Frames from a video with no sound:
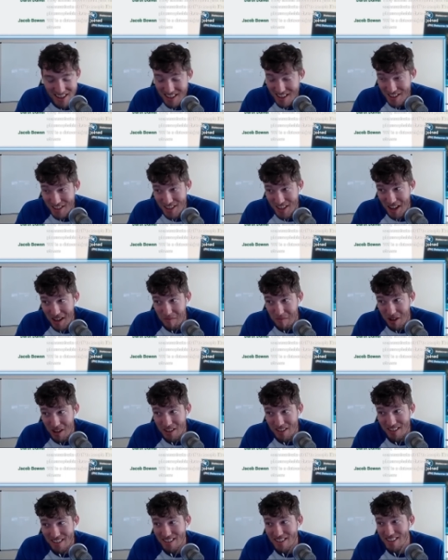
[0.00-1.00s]
this is sad,
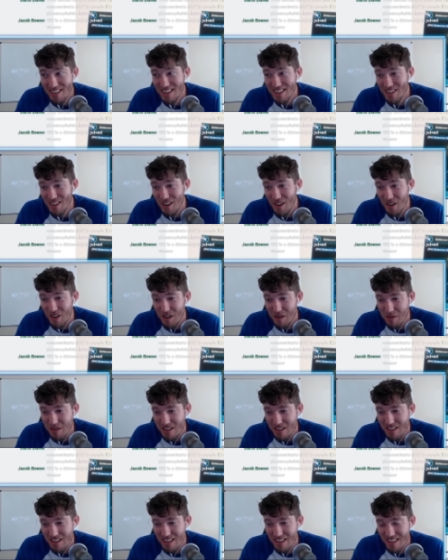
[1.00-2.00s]
man. You know,
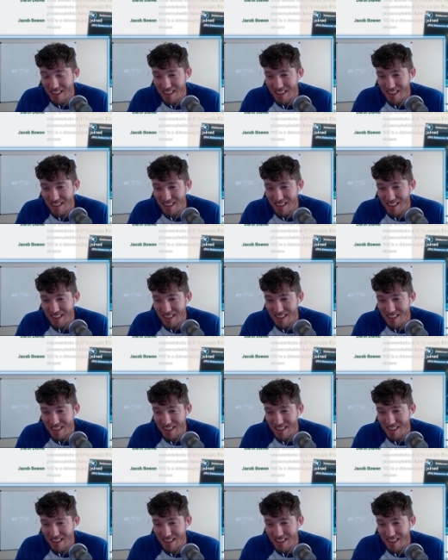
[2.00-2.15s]
R.I.P. Props